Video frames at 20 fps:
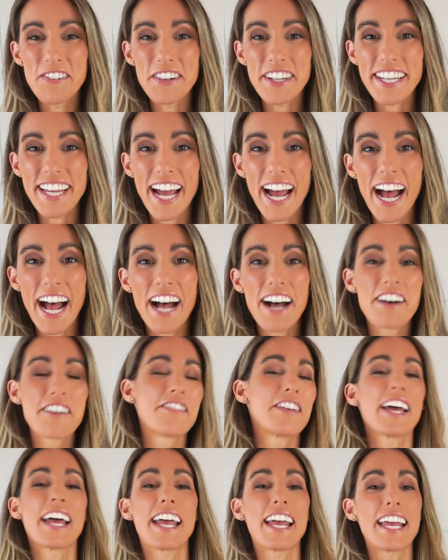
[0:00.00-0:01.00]
we have
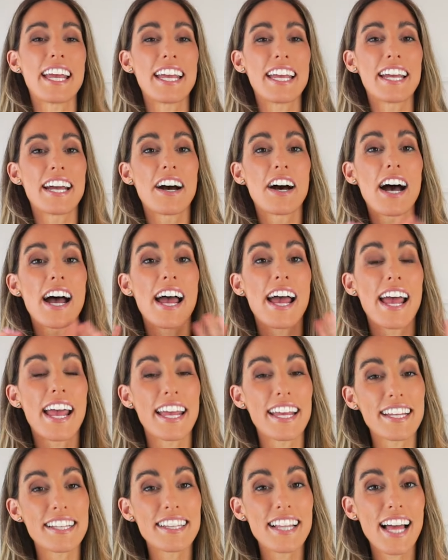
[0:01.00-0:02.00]
a
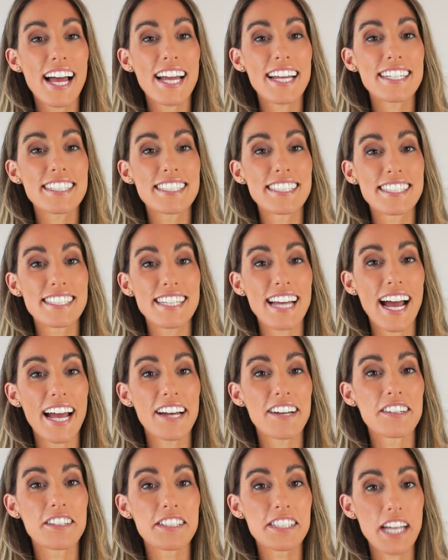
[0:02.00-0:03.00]
A-line
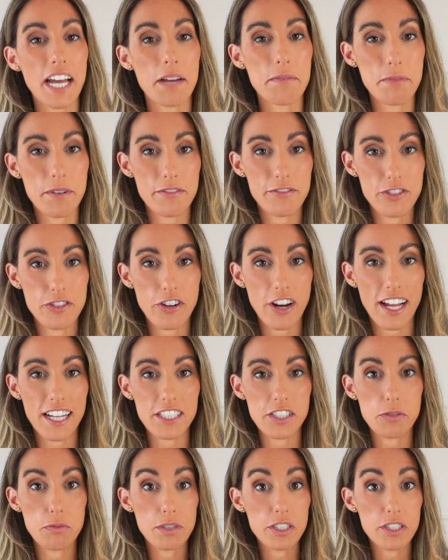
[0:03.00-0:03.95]
style type of dress,